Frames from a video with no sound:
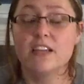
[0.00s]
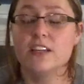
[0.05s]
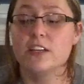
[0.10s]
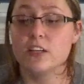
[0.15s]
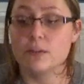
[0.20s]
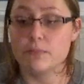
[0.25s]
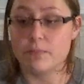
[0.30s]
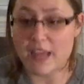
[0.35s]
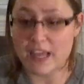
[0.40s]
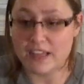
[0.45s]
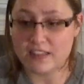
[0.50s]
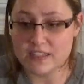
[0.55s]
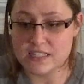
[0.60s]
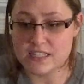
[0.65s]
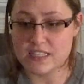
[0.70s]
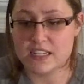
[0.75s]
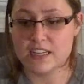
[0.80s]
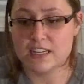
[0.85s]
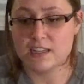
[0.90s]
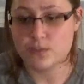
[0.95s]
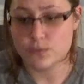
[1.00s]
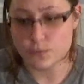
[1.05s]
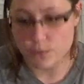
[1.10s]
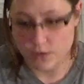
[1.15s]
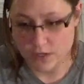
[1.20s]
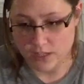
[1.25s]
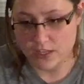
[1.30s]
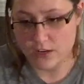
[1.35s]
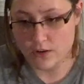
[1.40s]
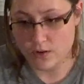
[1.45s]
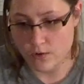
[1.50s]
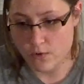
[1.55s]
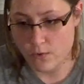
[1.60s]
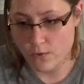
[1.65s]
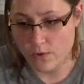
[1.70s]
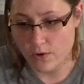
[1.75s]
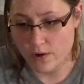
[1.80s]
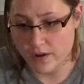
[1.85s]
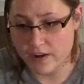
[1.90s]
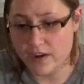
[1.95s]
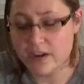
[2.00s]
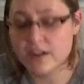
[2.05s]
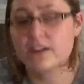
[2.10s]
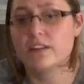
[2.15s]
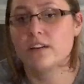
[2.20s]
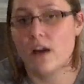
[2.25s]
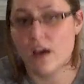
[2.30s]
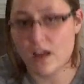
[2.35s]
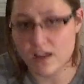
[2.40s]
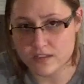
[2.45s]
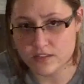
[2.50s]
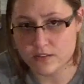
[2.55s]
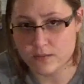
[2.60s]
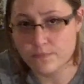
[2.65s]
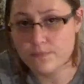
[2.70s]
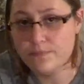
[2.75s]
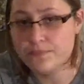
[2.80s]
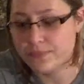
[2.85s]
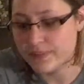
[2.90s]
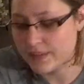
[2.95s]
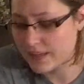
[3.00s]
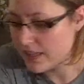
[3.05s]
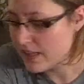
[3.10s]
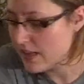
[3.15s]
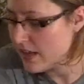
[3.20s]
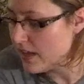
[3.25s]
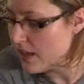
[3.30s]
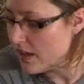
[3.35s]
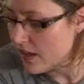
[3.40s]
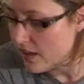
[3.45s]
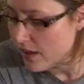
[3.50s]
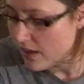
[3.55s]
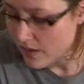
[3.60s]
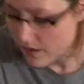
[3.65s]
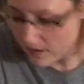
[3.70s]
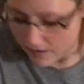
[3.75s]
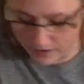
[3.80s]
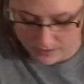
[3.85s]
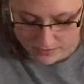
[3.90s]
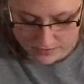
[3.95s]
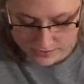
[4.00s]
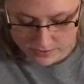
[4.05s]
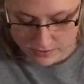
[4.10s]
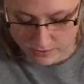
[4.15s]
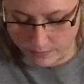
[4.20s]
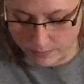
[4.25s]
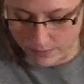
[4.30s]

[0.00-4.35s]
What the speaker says: You're balancing, it's working your core. Awesome. On the yoga